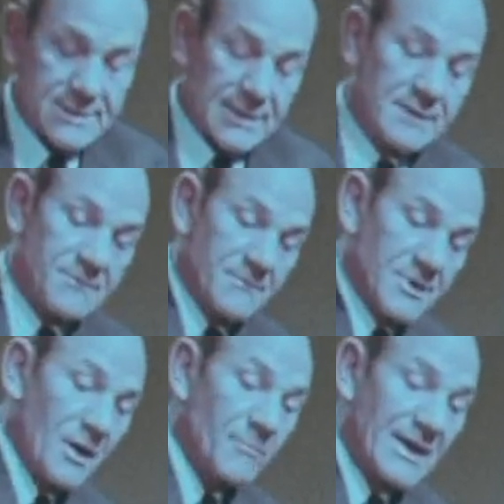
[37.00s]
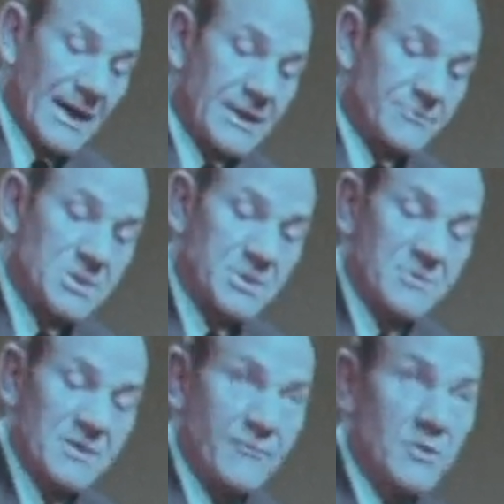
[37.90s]
leg through the army gave us,
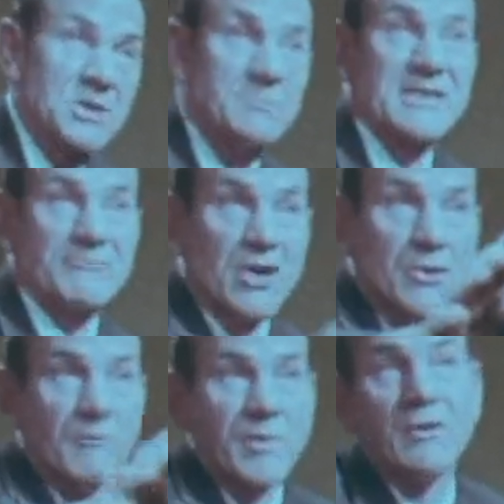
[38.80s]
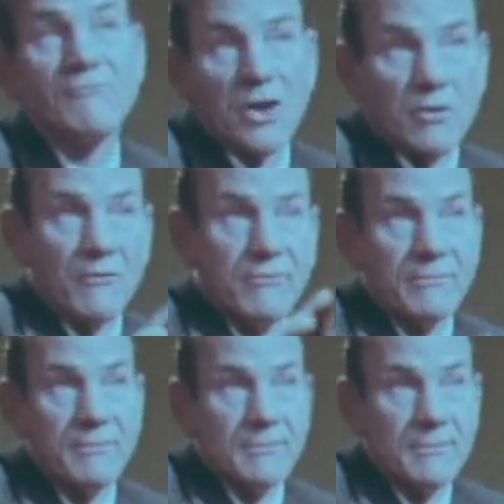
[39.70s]
this foot is smashed right off, blown right off.
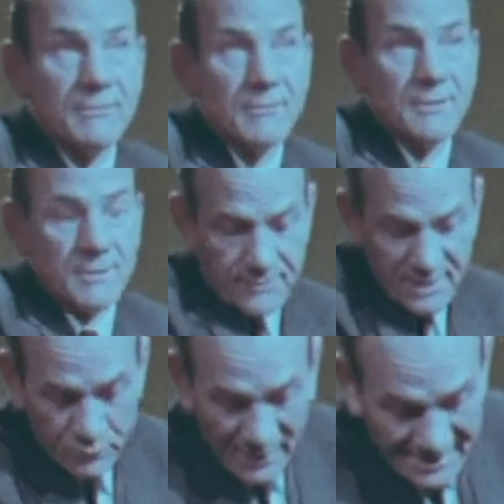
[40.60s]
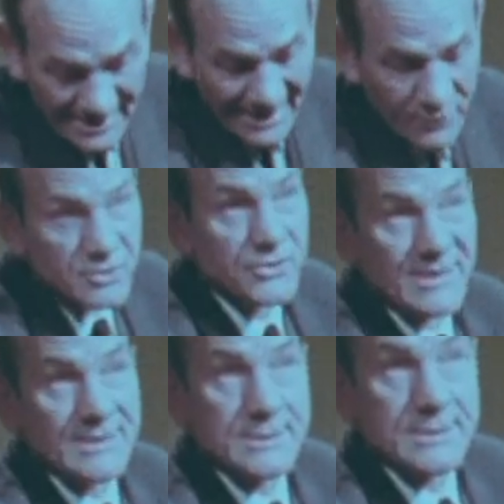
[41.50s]
This one is hanging on
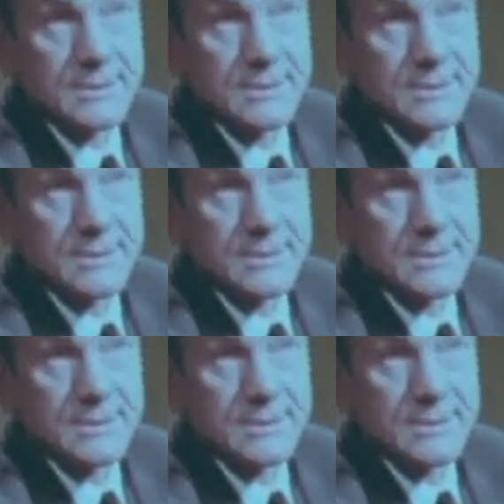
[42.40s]
shreds.